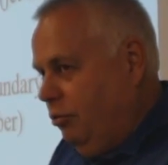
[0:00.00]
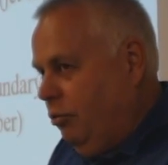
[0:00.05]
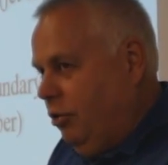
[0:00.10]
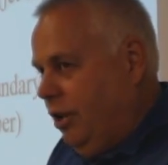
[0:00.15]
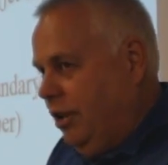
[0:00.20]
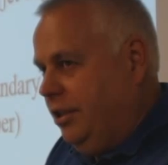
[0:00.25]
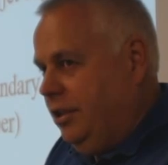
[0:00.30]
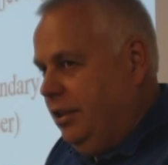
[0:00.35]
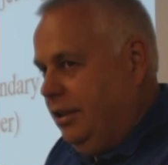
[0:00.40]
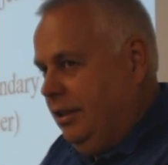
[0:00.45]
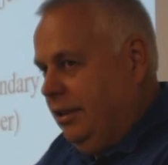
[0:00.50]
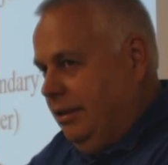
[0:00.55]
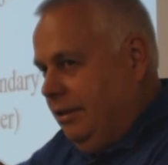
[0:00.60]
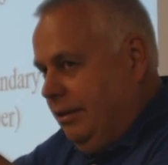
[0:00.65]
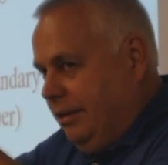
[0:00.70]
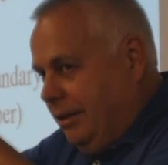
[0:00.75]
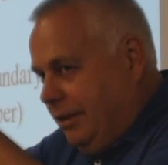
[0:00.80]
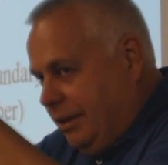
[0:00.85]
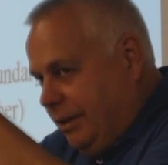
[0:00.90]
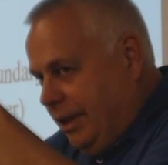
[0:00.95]
watching
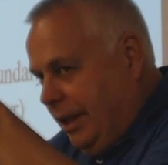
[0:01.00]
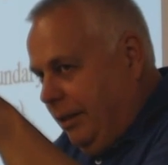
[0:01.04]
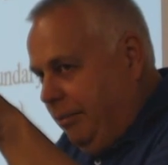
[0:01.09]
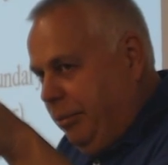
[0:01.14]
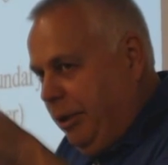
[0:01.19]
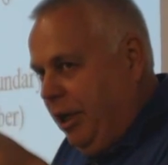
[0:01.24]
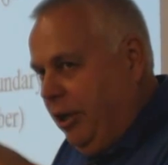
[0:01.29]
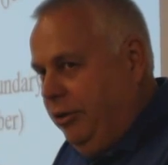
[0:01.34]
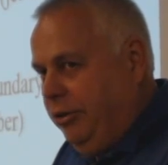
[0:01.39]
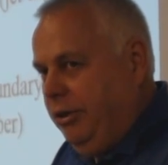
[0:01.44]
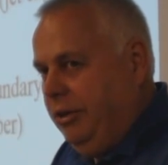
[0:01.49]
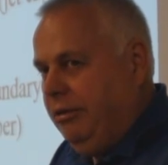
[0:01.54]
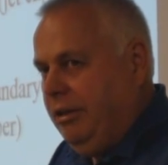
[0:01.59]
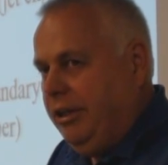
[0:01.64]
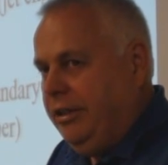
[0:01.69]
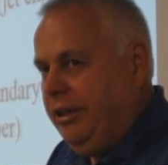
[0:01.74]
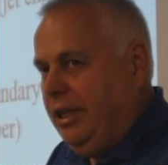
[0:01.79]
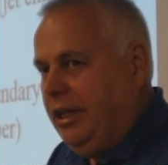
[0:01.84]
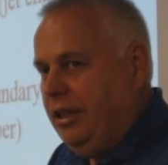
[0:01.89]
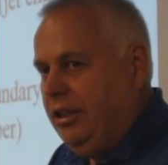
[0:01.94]
that boundary
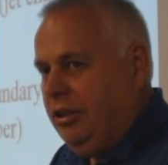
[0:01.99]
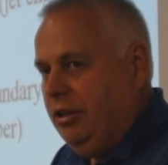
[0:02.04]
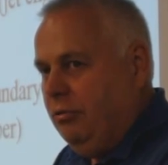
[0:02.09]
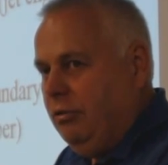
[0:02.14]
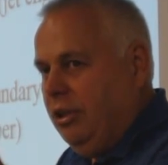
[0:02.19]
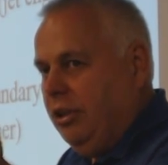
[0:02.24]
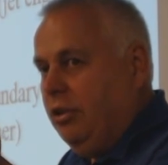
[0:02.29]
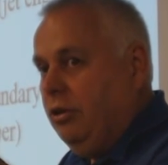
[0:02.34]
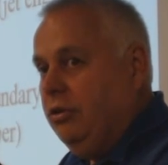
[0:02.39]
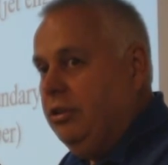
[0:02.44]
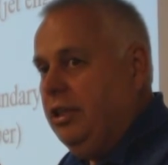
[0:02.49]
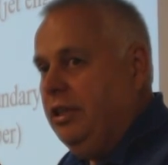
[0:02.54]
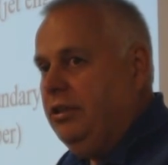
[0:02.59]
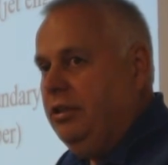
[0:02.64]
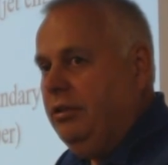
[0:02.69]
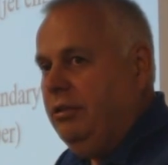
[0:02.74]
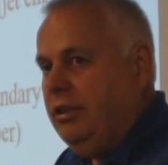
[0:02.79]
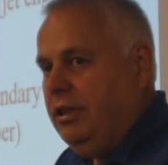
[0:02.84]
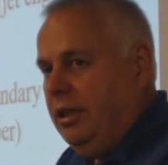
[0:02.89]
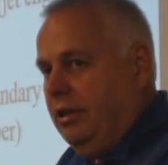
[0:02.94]
around the engine, what goes
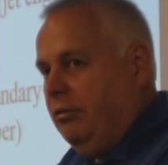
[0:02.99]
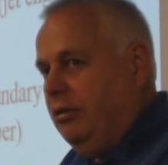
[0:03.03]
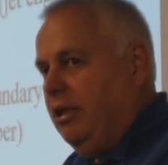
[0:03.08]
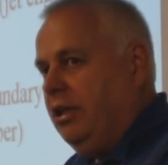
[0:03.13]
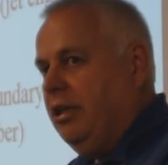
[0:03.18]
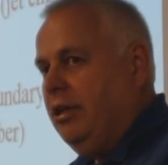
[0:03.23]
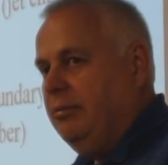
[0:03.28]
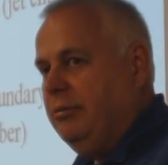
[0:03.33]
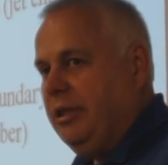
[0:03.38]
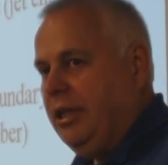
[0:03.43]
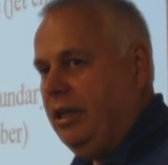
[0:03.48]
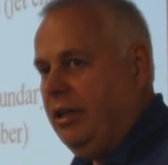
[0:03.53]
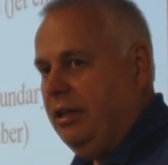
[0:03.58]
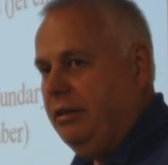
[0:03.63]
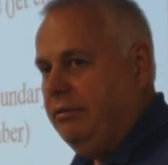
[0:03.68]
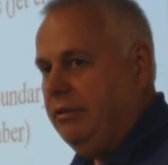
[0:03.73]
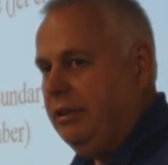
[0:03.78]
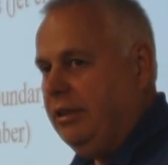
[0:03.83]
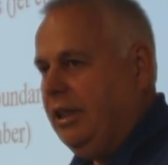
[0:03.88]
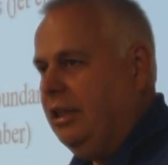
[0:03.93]
into it and what comes out
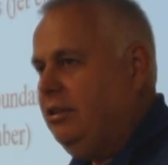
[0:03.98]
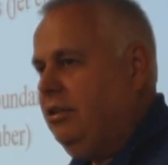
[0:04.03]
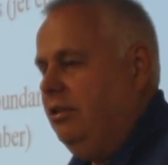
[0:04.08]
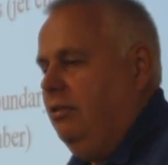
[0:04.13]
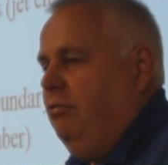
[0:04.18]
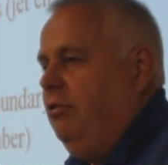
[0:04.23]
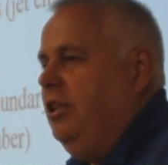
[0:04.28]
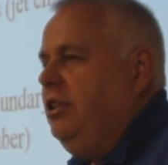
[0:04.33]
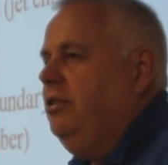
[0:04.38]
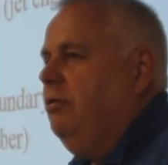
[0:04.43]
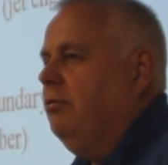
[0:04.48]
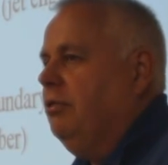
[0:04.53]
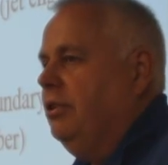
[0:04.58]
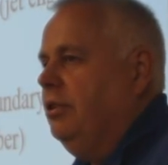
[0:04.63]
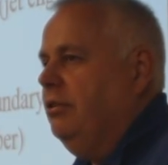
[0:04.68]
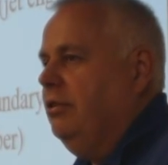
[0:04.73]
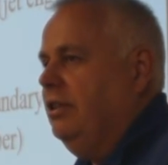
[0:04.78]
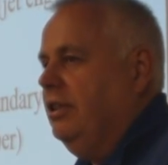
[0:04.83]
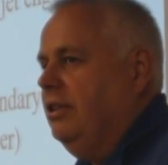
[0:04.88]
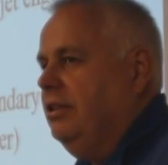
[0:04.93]
of it. That's the reason we're
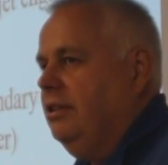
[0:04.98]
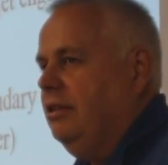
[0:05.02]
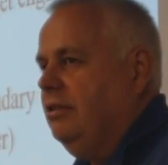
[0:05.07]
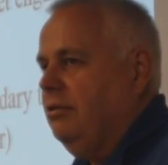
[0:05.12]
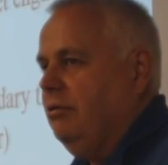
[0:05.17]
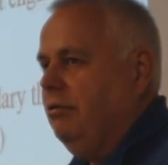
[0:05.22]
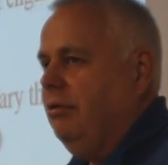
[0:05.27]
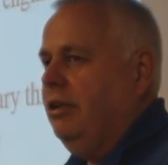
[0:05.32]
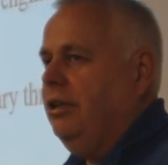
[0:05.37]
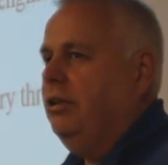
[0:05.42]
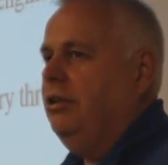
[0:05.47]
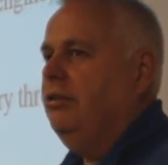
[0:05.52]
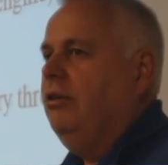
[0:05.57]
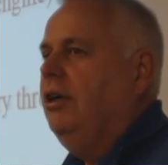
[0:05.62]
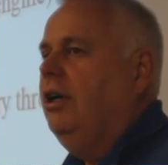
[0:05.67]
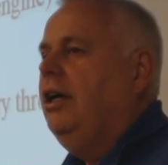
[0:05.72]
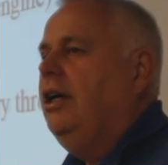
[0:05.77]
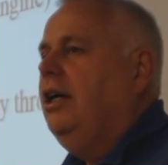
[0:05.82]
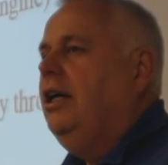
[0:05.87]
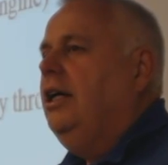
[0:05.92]
doing this, is we want to know,
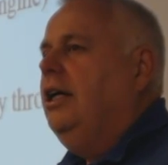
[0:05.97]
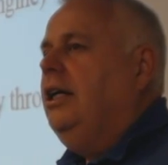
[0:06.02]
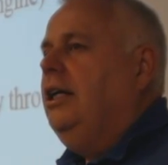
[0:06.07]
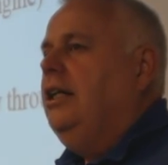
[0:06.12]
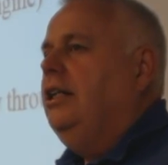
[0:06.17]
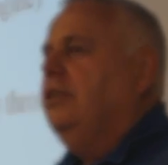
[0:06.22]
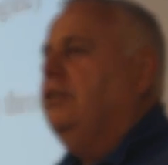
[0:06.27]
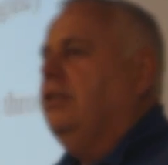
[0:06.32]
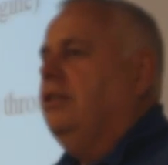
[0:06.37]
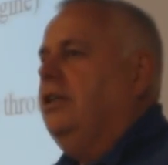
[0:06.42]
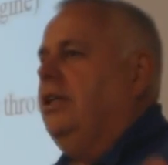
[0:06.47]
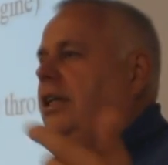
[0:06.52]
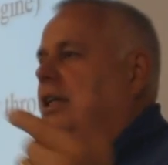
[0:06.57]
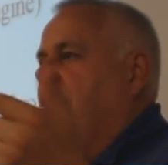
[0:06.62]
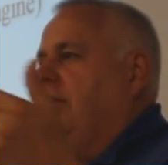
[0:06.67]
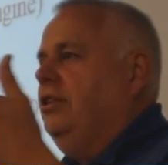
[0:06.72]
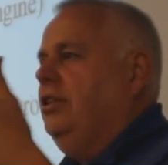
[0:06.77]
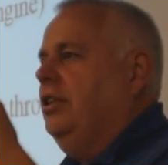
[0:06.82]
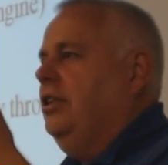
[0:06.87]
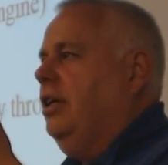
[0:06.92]
is there
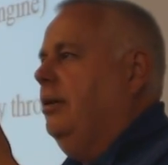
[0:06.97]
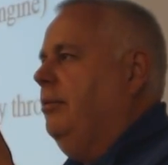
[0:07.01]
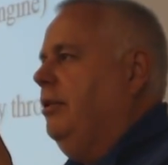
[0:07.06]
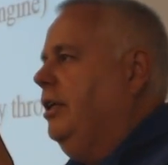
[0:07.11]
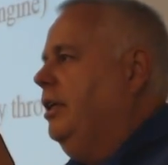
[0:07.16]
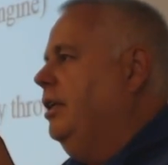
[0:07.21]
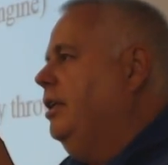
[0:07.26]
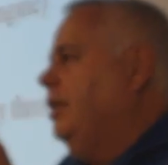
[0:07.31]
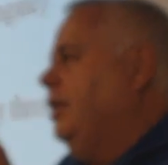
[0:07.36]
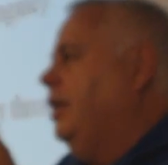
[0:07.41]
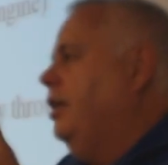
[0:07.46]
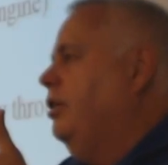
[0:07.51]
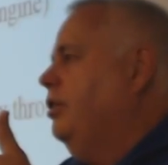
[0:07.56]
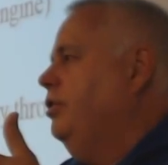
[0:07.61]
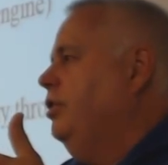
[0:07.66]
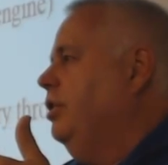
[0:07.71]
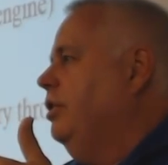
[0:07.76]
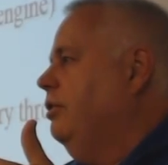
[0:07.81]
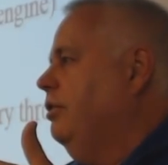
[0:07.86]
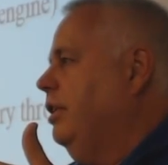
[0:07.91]
energy coming in and
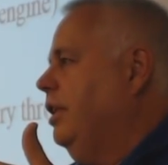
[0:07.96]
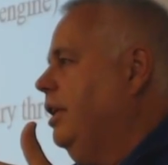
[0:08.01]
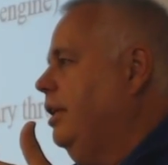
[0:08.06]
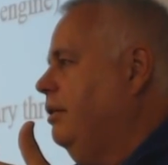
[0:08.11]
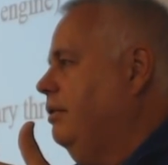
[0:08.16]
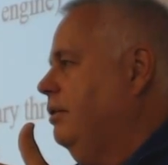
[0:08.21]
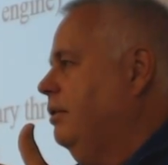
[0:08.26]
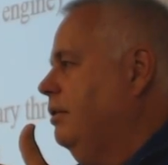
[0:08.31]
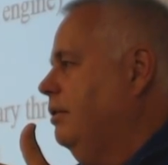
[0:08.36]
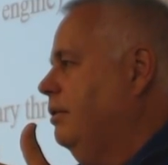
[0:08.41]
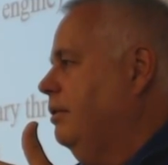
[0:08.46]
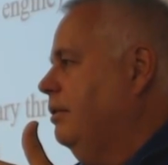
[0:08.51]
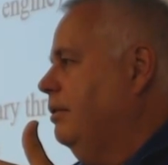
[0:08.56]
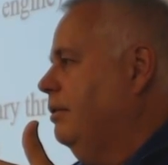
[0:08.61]
energy going out?